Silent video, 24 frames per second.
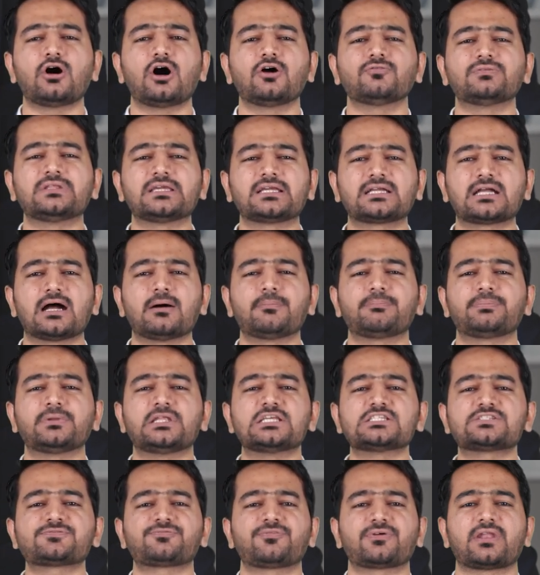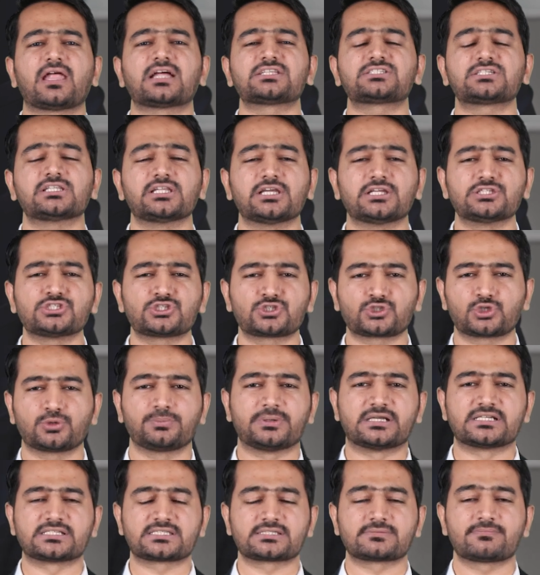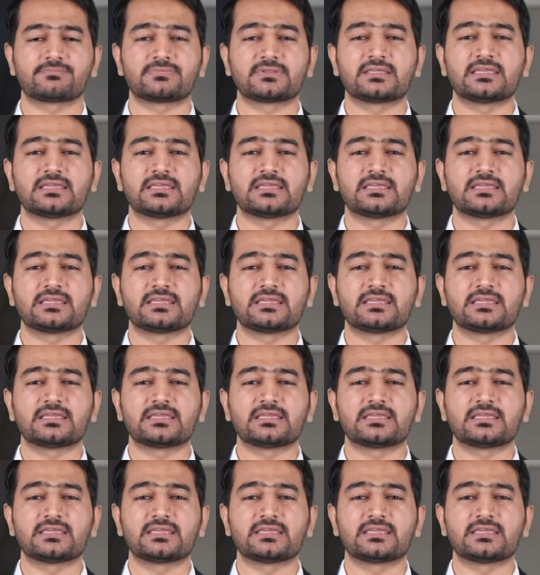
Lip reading: of the company's financial instruments,